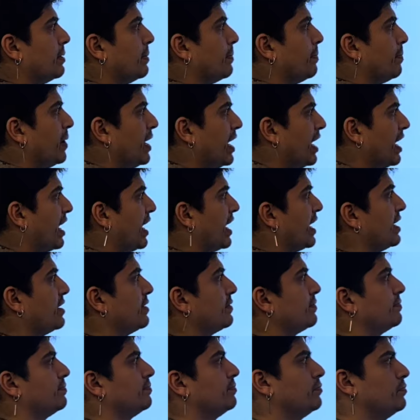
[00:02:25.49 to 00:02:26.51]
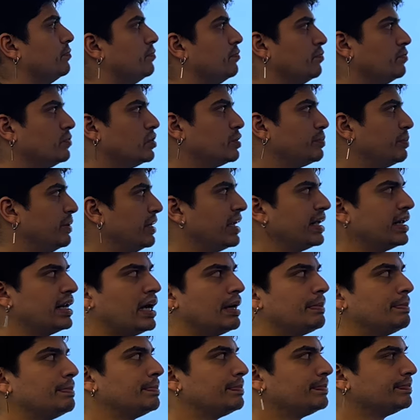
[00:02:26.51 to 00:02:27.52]
by splitting it
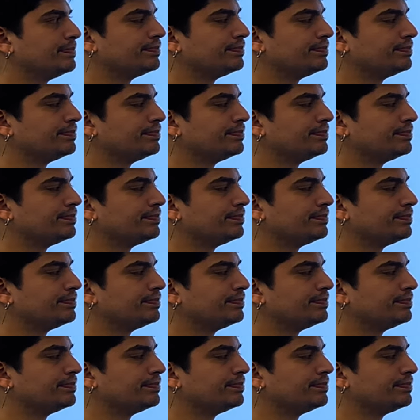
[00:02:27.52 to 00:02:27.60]
up.